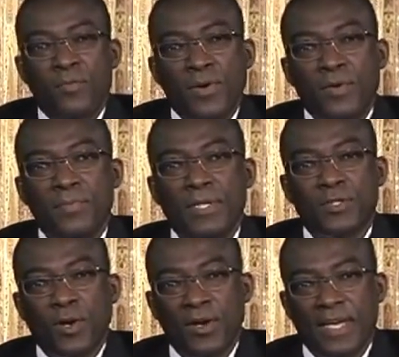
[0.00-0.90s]
We will be
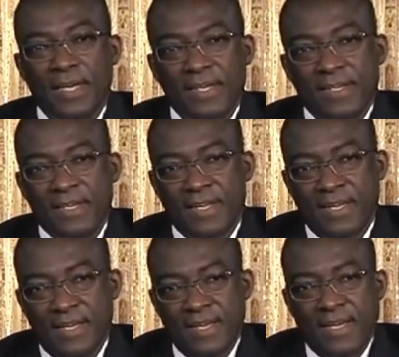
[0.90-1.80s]
talking
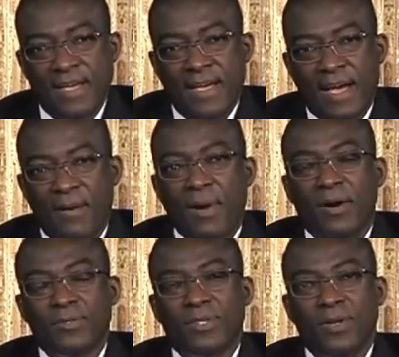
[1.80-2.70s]

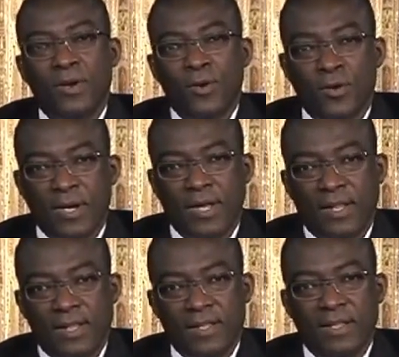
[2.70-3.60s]
about
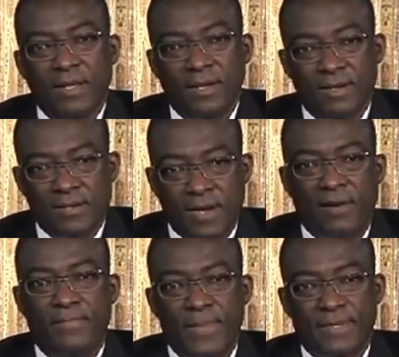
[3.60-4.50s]
local
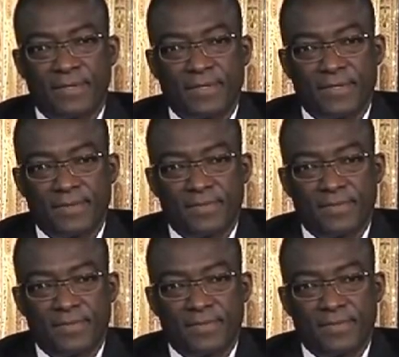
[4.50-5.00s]
government.